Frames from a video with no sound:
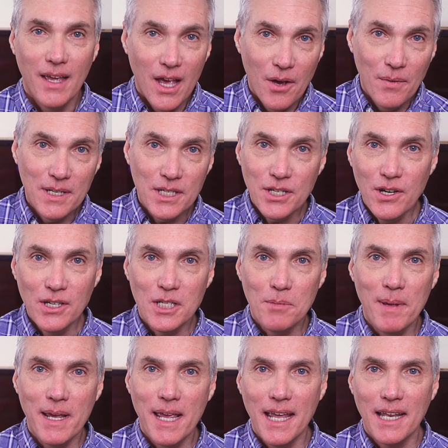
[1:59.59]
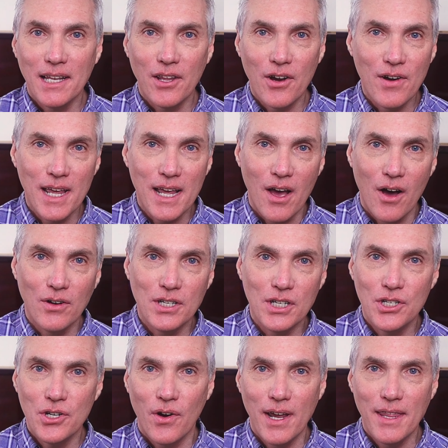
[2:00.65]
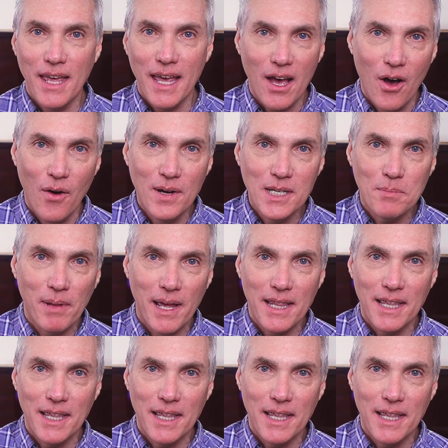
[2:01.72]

When students begin learning Ode to Joy, they always play the